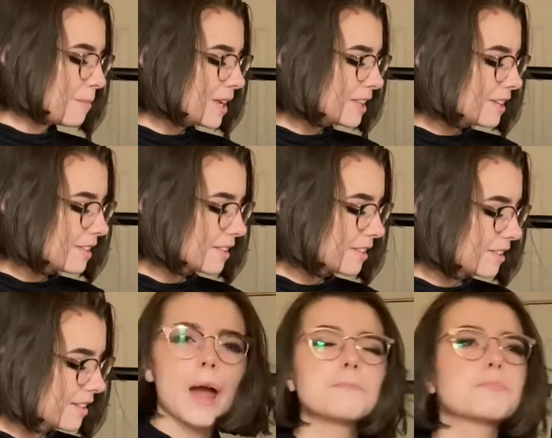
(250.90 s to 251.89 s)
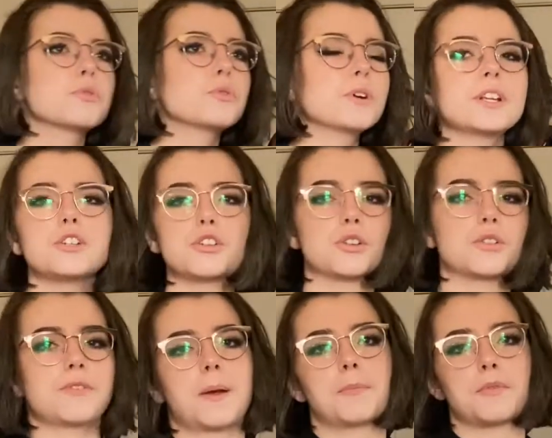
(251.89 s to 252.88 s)
made this, I'm pretty sure
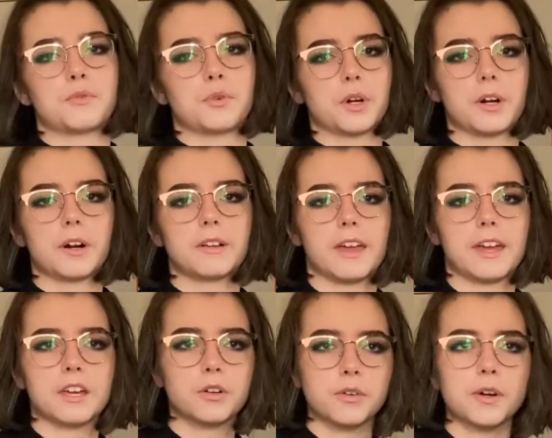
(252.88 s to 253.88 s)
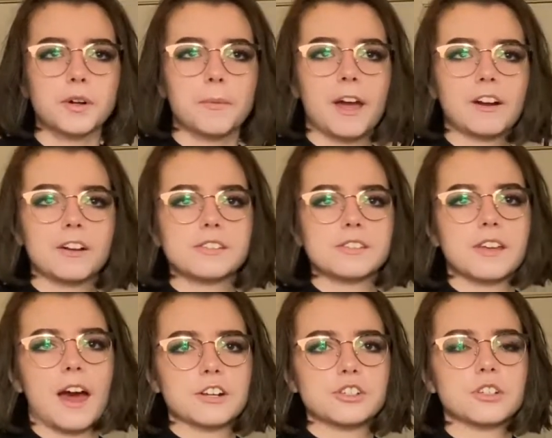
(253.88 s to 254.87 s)
right before like coronavirus
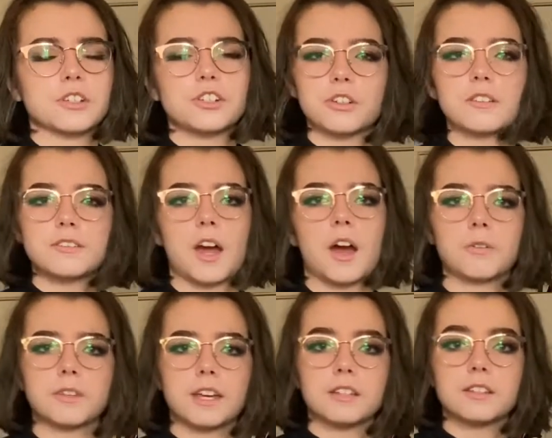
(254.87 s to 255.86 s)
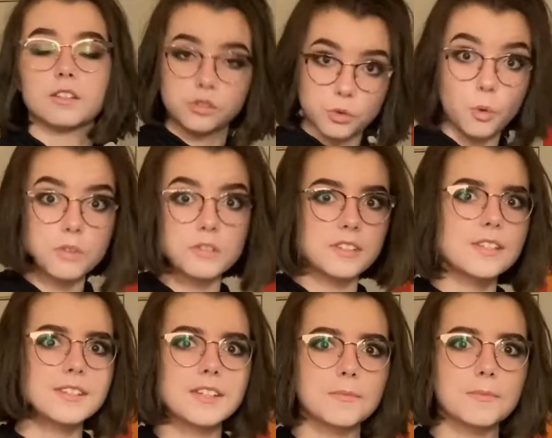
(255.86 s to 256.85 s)
actually shut down like the school
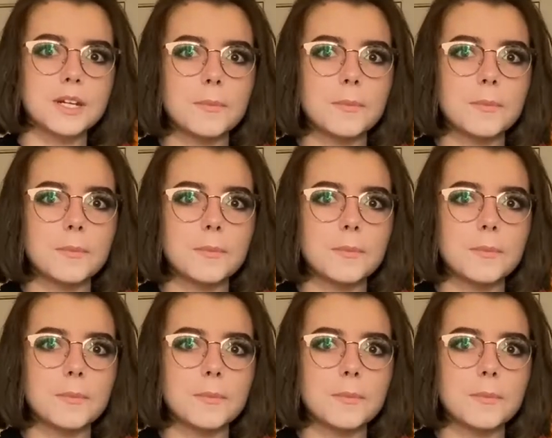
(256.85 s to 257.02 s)
system in